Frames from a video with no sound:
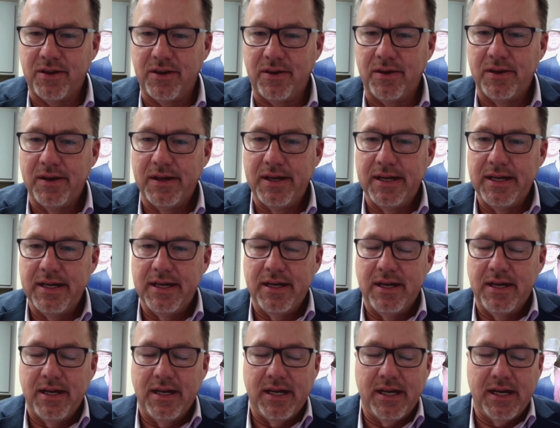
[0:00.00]
So
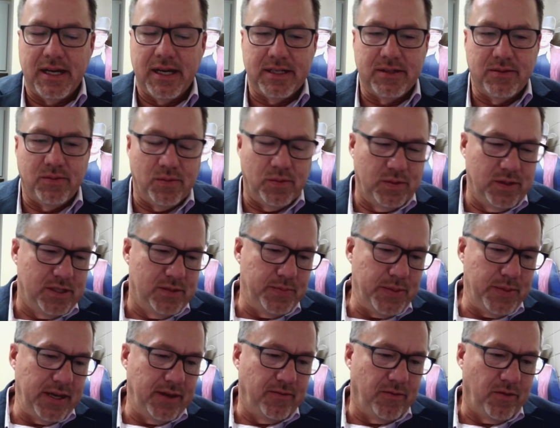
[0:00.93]
I would
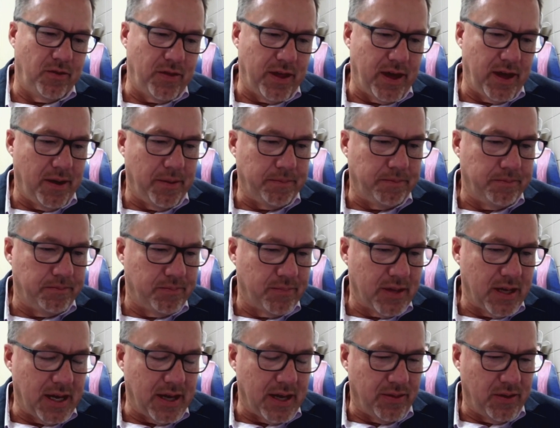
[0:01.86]
speak for them
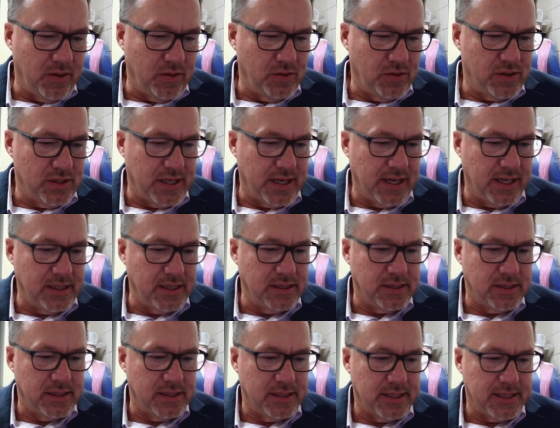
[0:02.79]
at those
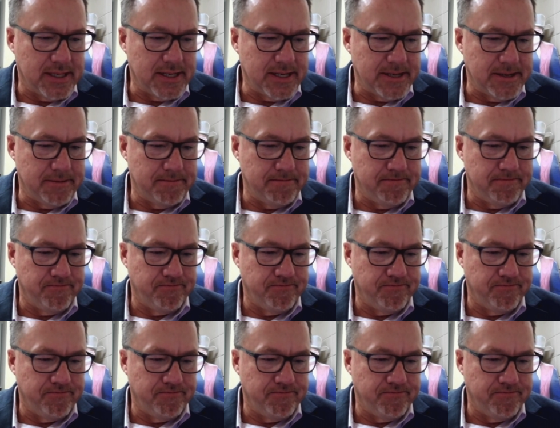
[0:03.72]
things. I